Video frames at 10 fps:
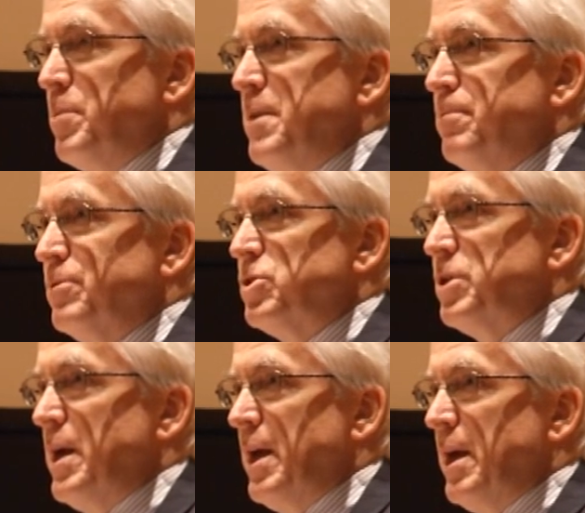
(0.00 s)
people
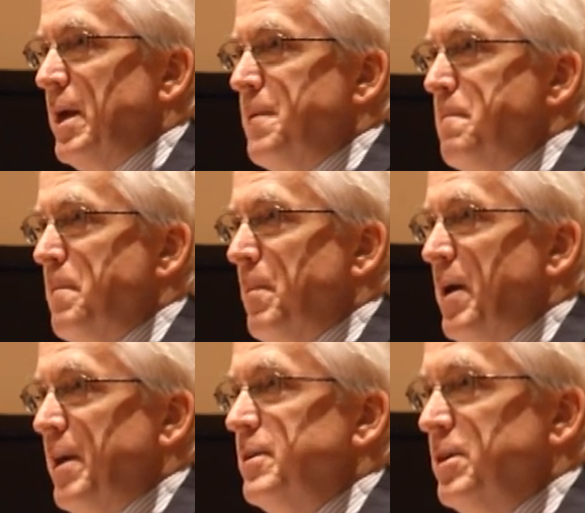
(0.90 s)
say
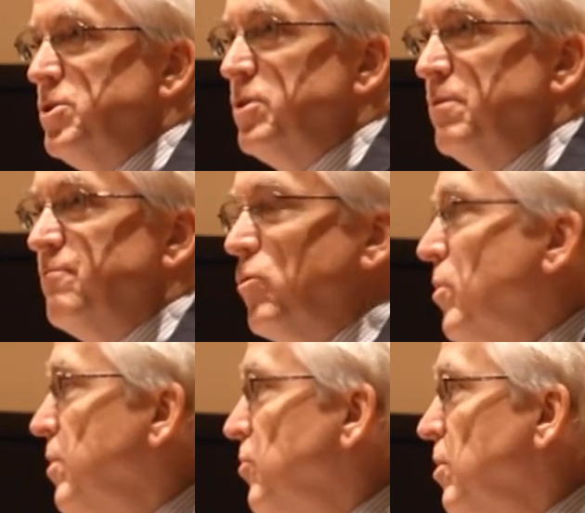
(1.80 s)
about Initiative
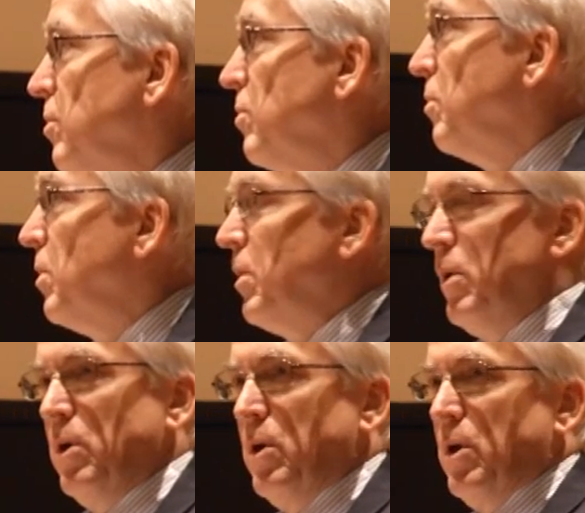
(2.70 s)
42,
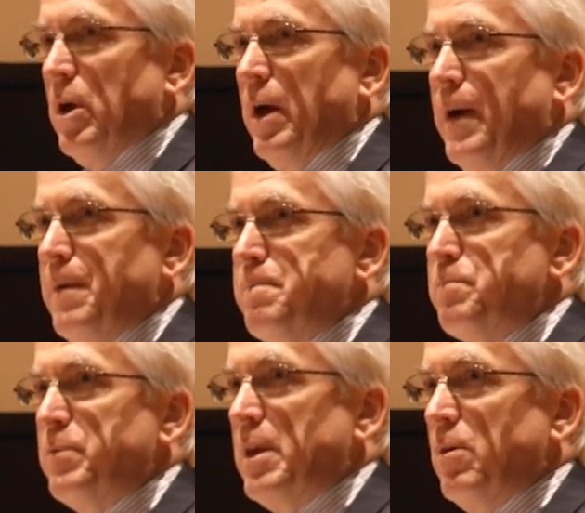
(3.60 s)

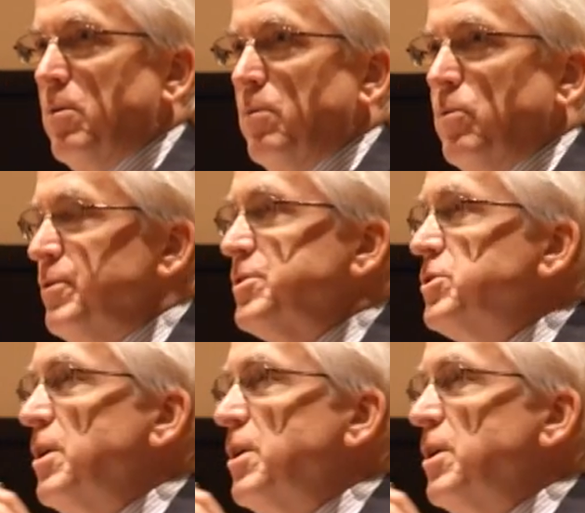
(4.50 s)
well, this is